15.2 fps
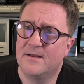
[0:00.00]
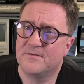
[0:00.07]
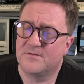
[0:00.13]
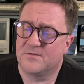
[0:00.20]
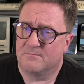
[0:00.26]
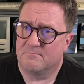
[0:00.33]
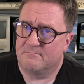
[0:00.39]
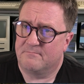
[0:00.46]

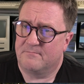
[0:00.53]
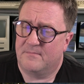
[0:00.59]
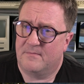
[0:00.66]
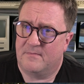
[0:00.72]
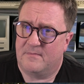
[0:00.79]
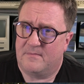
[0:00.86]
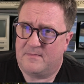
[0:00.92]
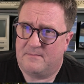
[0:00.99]
So
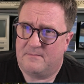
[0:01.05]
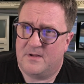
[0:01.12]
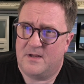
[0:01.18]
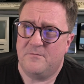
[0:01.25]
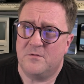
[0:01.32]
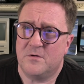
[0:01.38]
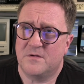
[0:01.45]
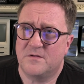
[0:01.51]

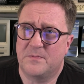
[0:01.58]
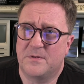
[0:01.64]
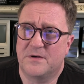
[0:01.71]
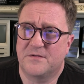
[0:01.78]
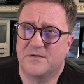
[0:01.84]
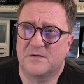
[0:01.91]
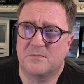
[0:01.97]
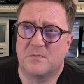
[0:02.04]
if you can spare
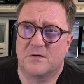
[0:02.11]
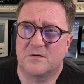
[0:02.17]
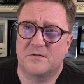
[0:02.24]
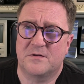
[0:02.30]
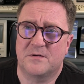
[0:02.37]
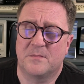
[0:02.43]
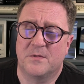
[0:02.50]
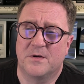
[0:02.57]

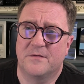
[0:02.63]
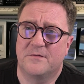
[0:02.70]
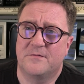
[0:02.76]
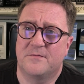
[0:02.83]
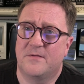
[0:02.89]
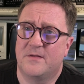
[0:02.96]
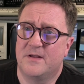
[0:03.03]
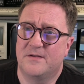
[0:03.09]
$6 a
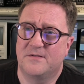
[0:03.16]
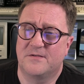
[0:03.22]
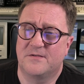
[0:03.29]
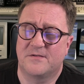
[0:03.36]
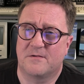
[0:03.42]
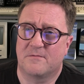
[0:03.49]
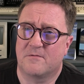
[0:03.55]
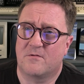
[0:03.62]
month, this
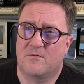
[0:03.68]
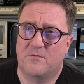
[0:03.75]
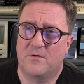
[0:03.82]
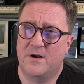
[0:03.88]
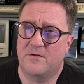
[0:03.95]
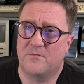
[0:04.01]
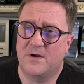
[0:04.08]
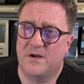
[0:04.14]
is a
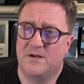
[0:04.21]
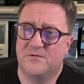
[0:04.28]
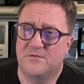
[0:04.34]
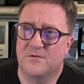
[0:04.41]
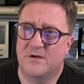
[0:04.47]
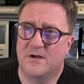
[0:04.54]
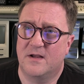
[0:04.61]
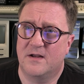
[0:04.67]
great way
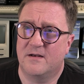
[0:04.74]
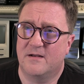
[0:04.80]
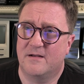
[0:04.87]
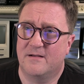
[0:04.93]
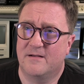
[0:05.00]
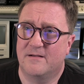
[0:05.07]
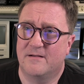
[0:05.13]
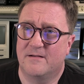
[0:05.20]
to get
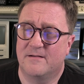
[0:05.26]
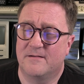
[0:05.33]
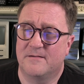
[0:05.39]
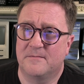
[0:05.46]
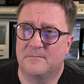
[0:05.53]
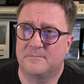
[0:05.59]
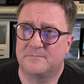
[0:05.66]
a